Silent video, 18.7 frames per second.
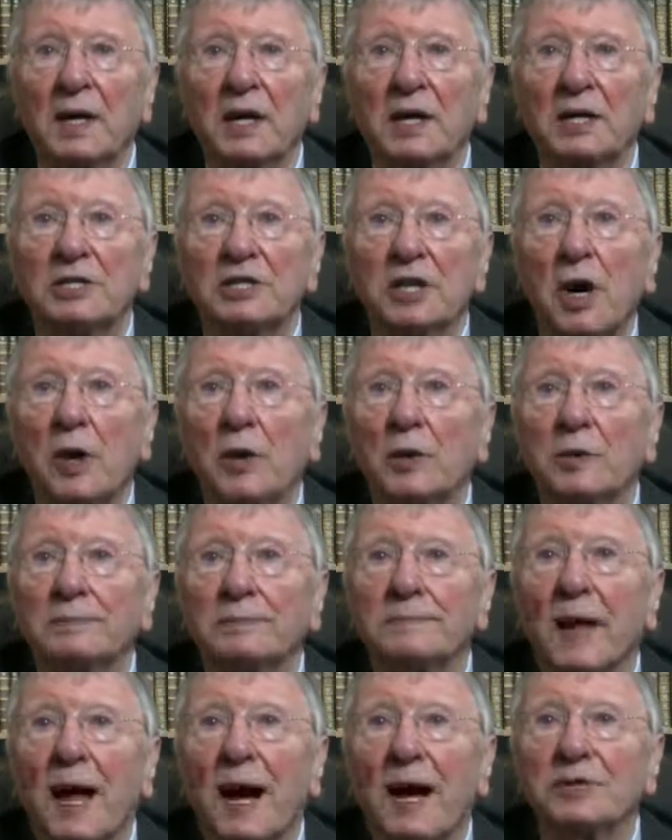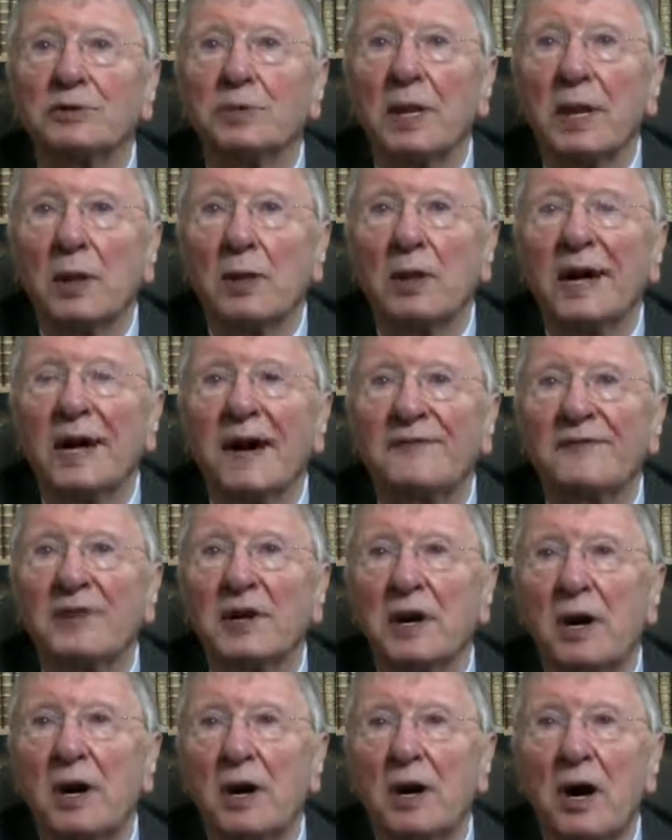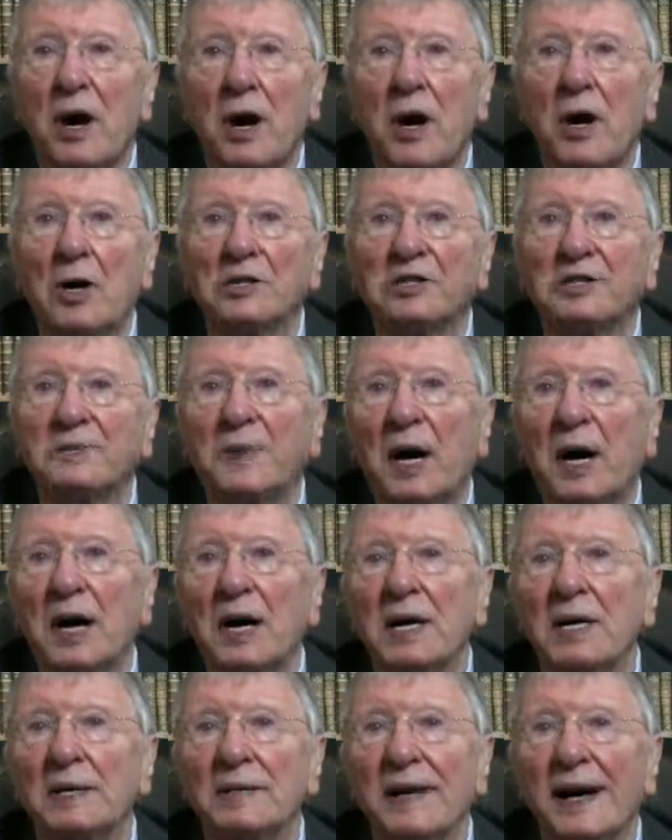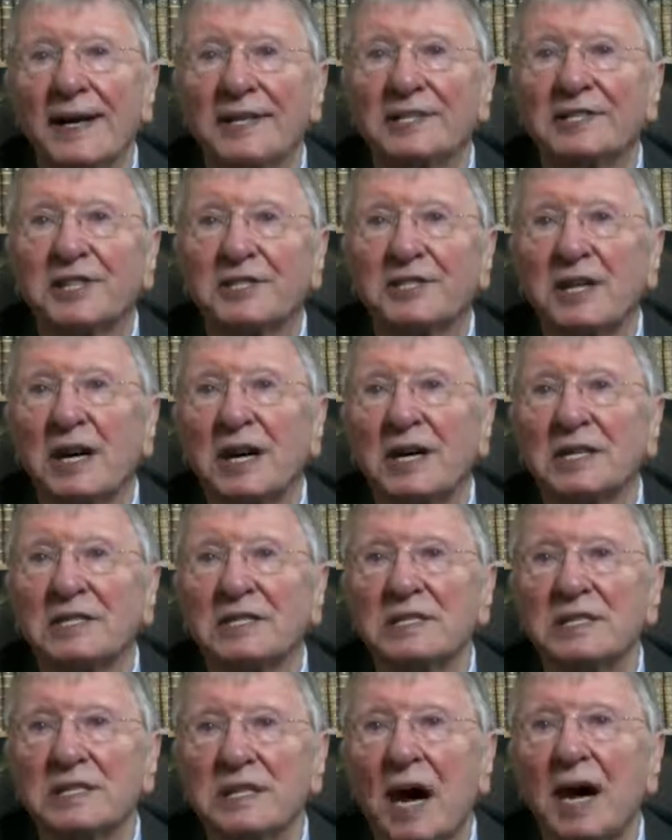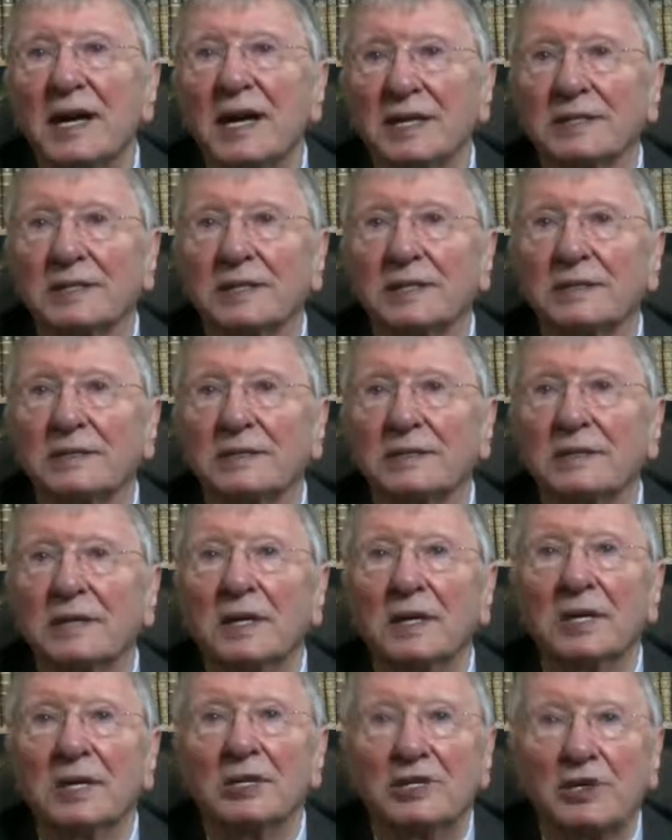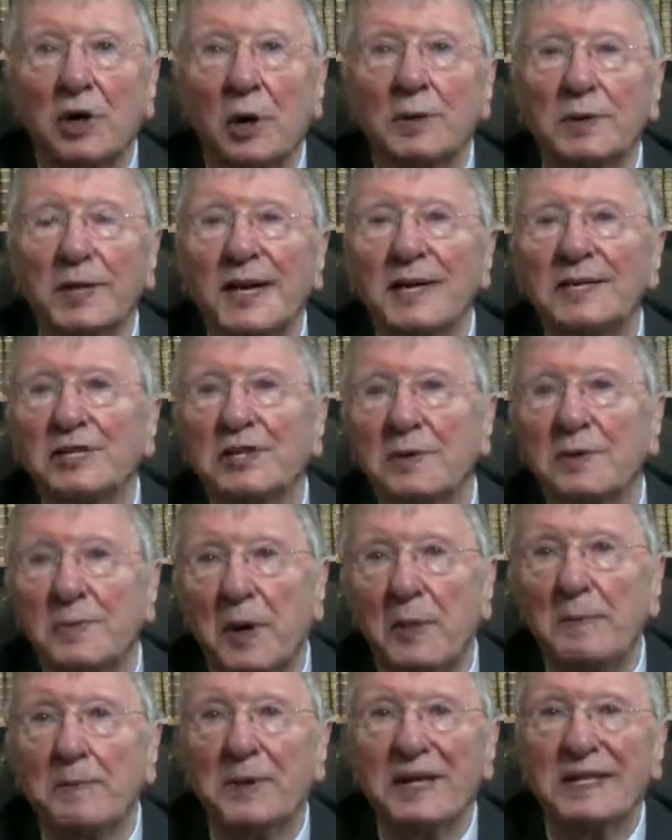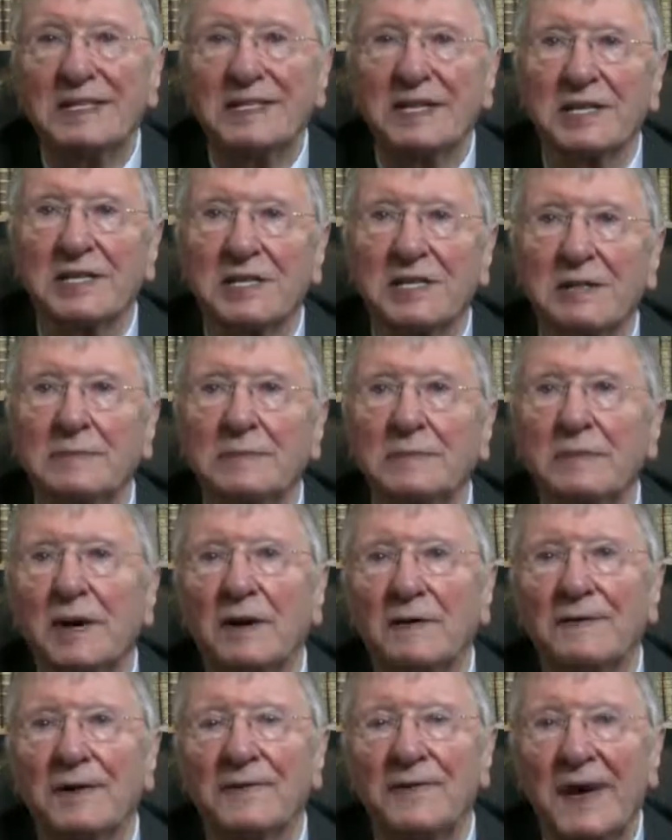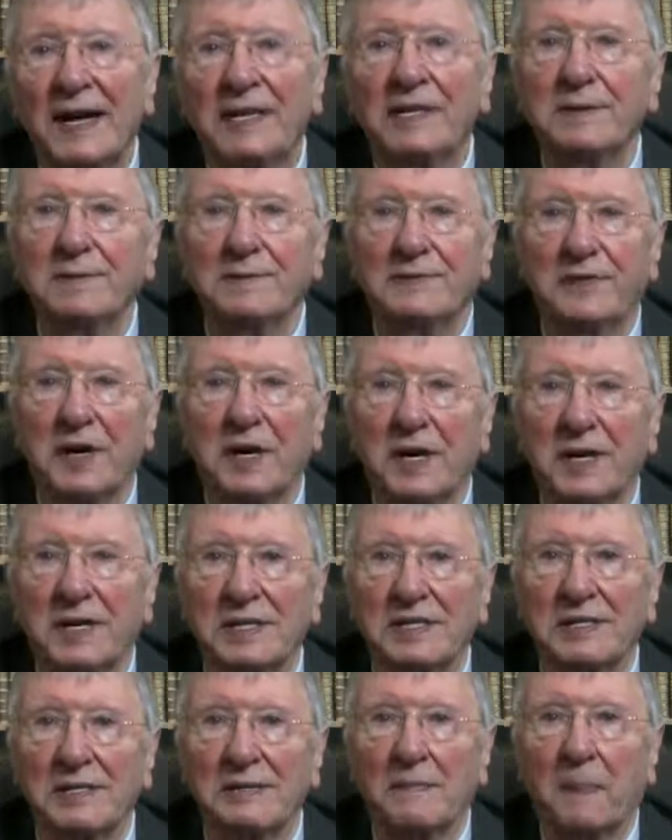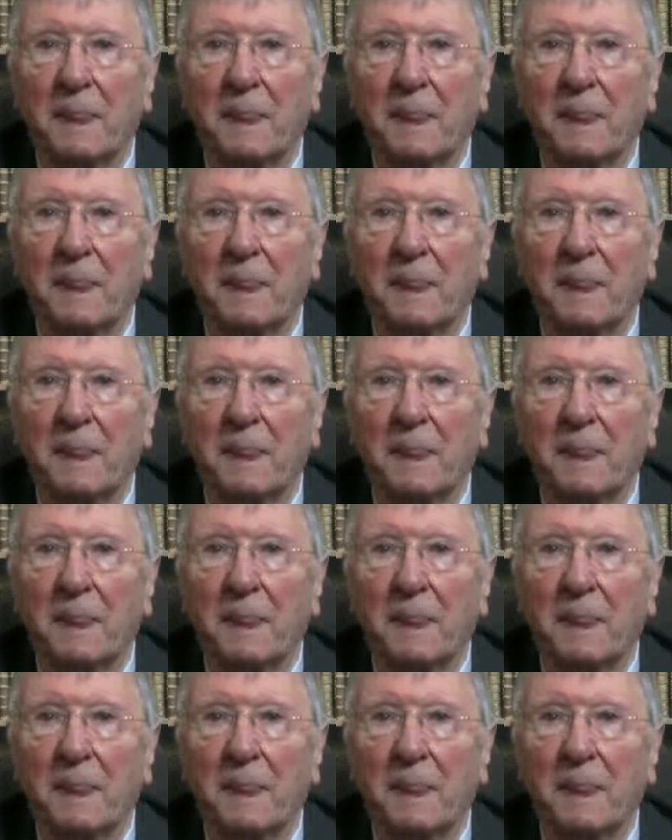So, as we look after our hearts by exercise and diet, so needs the pumping system of the vacuum furnace.